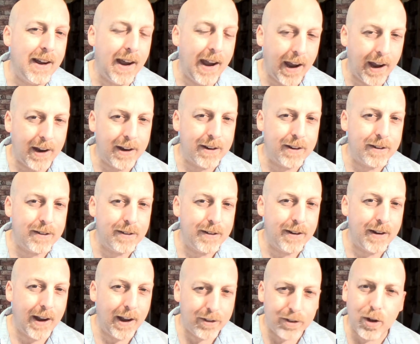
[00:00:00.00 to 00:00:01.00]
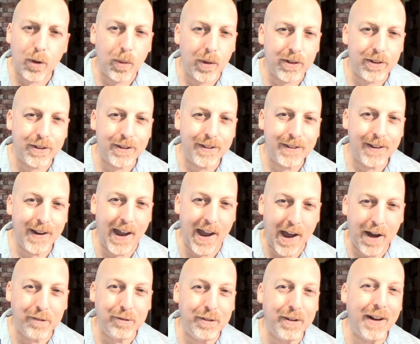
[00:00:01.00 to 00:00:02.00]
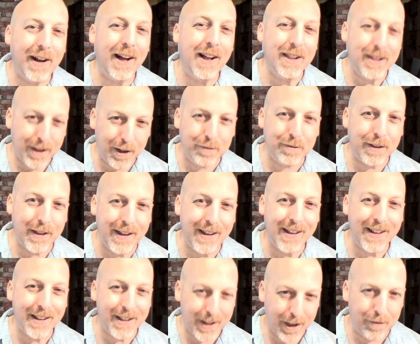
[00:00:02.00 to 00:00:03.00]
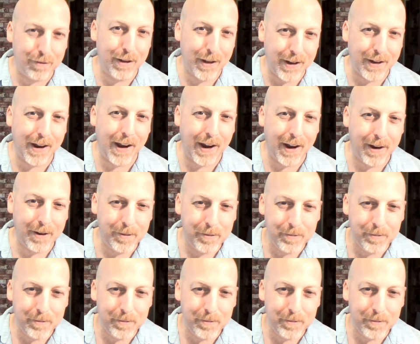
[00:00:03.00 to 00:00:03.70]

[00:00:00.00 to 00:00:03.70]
And as always, have a lovely, lovely day.